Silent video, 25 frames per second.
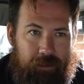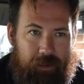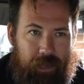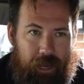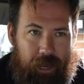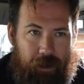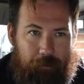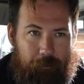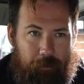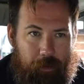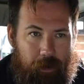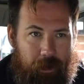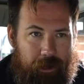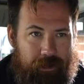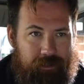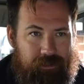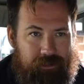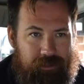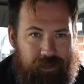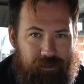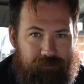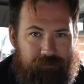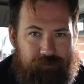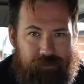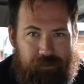Iron
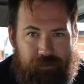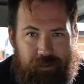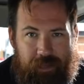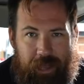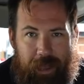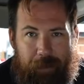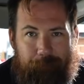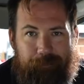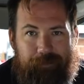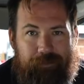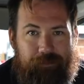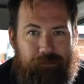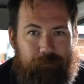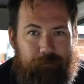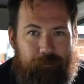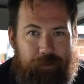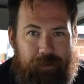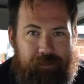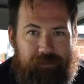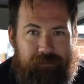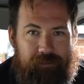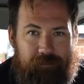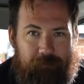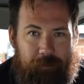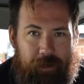Chef do their absolute
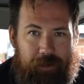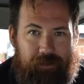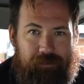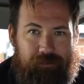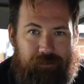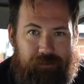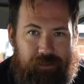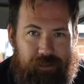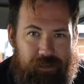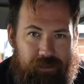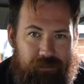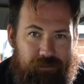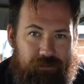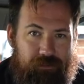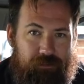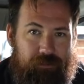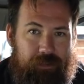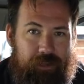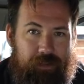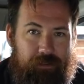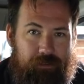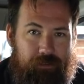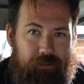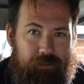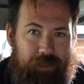best to make sure that you do
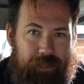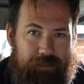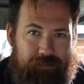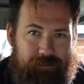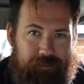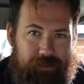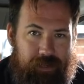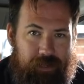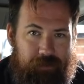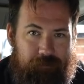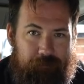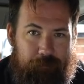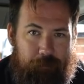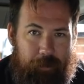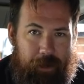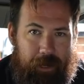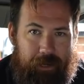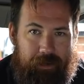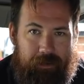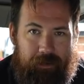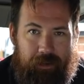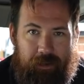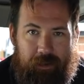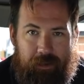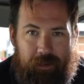get all of that stuff,
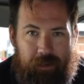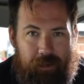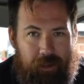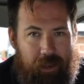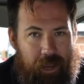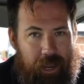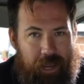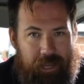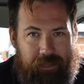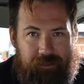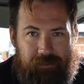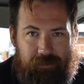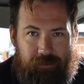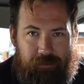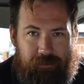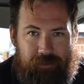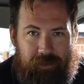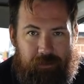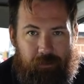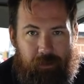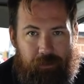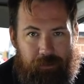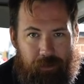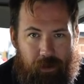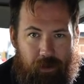but it's
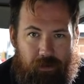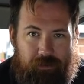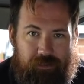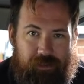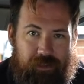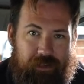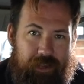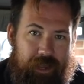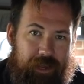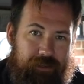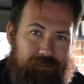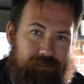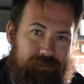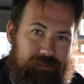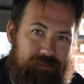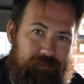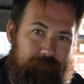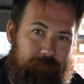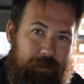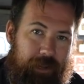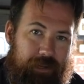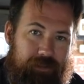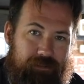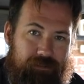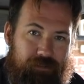also on the auction houses to
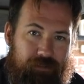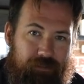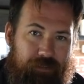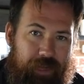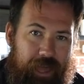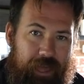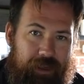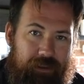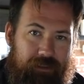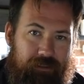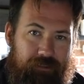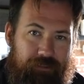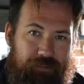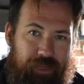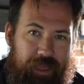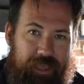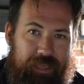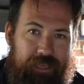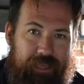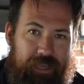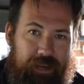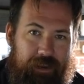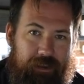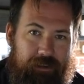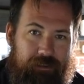make sure that they
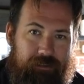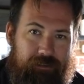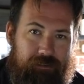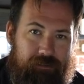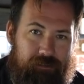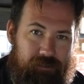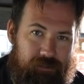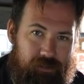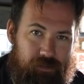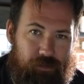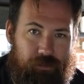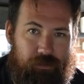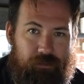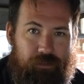get it to